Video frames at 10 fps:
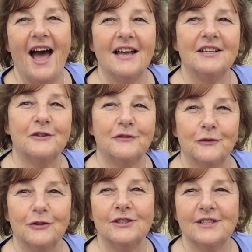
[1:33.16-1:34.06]
as
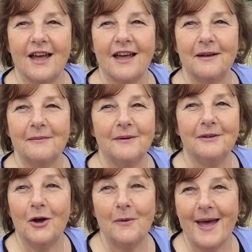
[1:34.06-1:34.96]
full-time
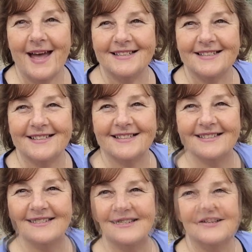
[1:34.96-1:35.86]
nomads.
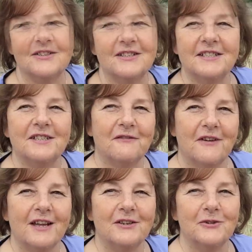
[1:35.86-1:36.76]
So this is the
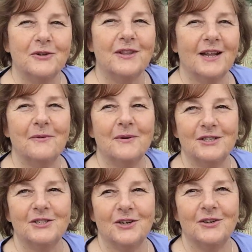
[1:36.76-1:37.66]
van tour that I want
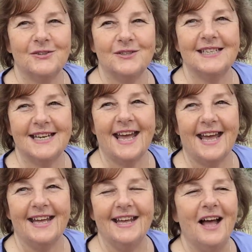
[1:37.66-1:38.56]
to show you
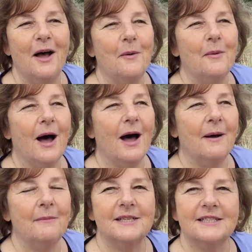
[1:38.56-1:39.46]
today.
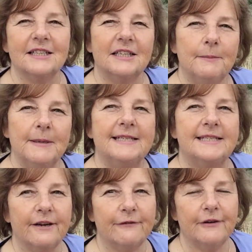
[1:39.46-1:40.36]
Um, it's a little bit
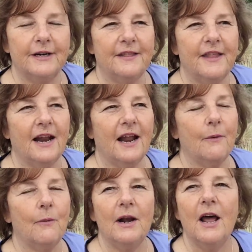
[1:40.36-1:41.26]
different in that I
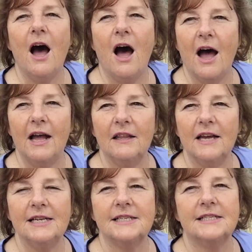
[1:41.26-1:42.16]
want to
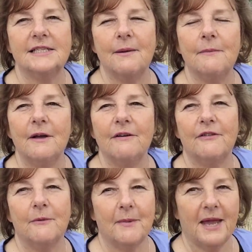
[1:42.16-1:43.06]
highlight some
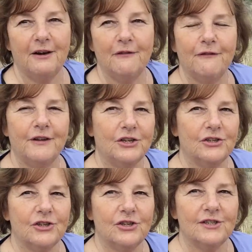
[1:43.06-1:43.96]
of the main
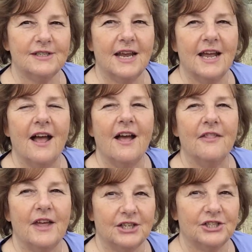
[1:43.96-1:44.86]
features
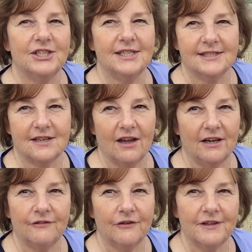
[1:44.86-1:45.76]
that she
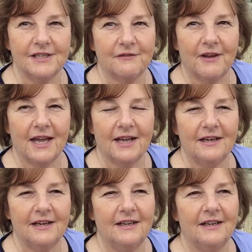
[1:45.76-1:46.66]
designed for this van.